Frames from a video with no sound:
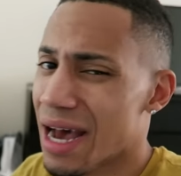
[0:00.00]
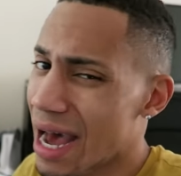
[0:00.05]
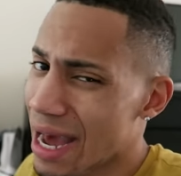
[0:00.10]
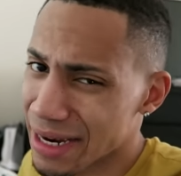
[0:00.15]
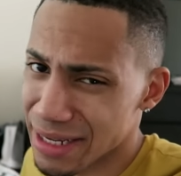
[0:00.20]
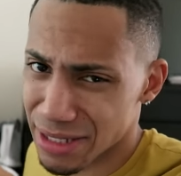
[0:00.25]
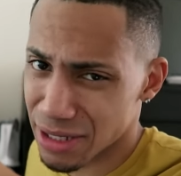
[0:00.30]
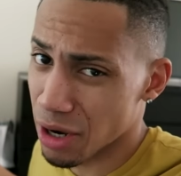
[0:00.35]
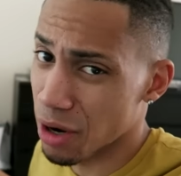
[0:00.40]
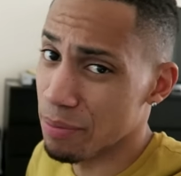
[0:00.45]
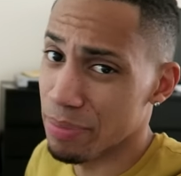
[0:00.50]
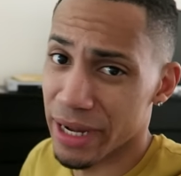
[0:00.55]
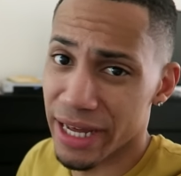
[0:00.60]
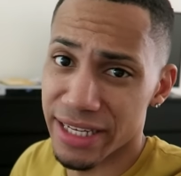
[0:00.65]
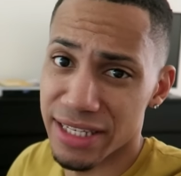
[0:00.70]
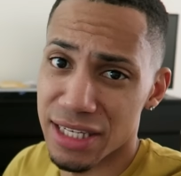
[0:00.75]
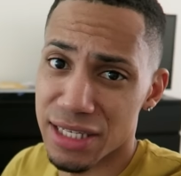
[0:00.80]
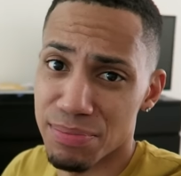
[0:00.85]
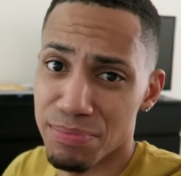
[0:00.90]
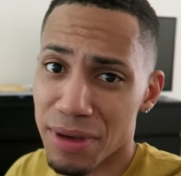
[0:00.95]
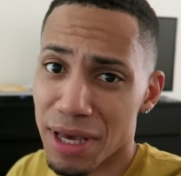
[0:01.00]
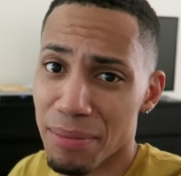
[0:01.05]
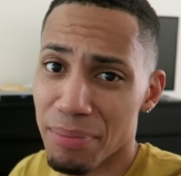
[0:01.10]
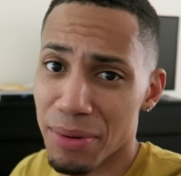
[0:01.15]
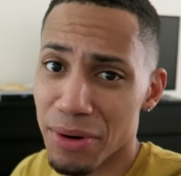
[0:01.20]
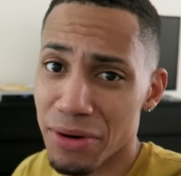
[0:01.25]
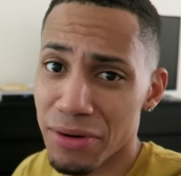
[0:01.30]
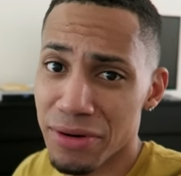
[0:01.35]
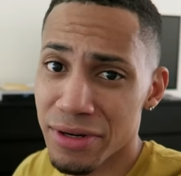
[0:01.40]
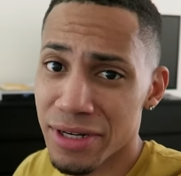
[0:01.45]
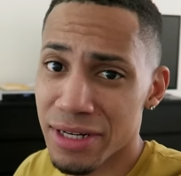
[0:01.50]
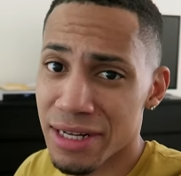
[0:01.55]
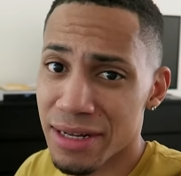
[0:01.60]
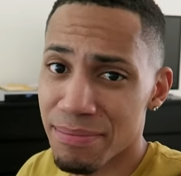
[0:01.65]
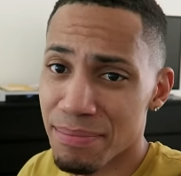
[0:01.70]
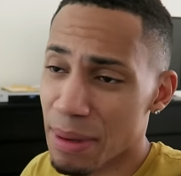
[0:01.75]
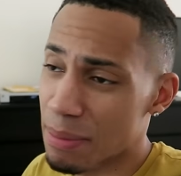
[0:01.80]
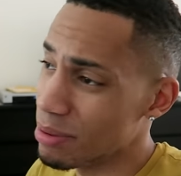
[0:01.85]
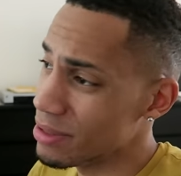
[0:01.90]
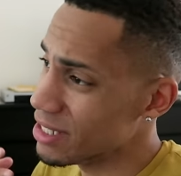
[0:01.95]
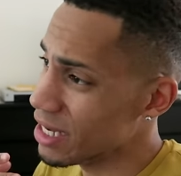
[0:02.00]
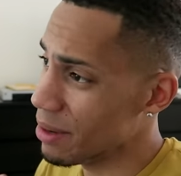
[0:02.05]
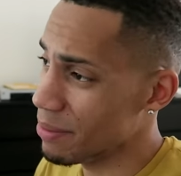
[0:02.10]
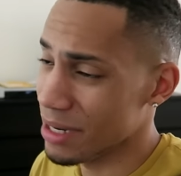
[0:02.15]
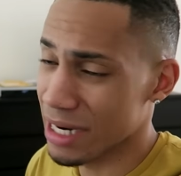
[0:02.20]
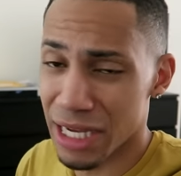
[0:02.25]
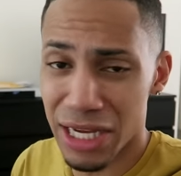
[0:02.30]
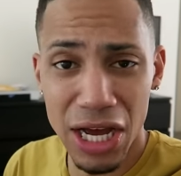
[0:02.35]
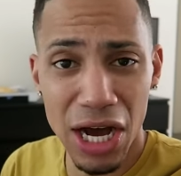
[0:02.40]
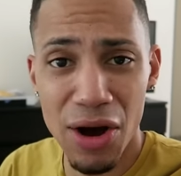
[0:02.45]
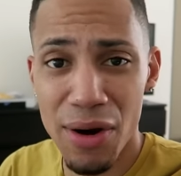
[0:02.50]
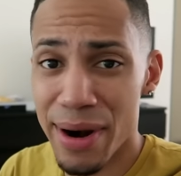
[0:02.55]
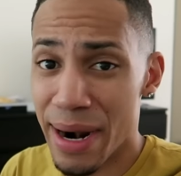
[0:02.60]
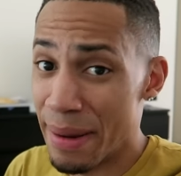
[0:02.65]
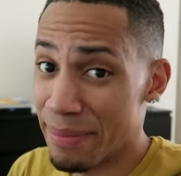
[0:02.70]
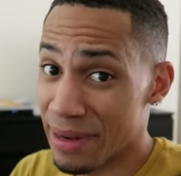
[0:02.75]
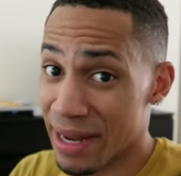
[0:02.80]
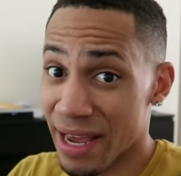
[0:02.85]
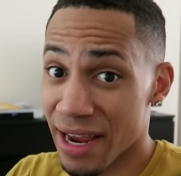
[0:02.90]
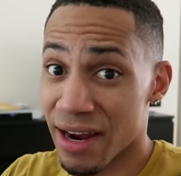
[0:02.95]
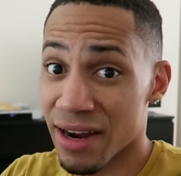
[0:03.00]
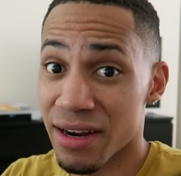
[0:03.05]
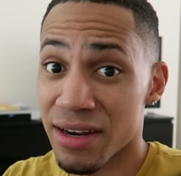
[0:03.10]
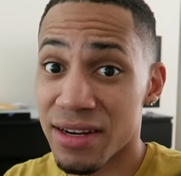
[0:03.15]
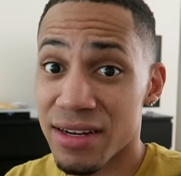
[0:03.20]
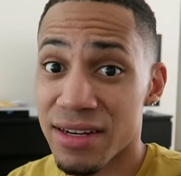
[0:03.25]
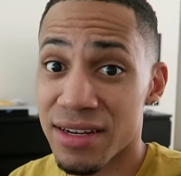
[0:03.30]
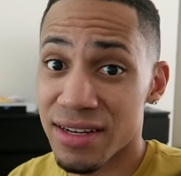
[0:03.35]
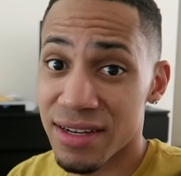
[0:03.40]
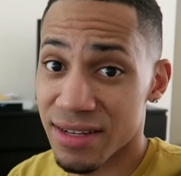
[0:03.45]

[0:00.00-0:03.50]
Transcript: I just go places, people. People tell me to go and I'm there.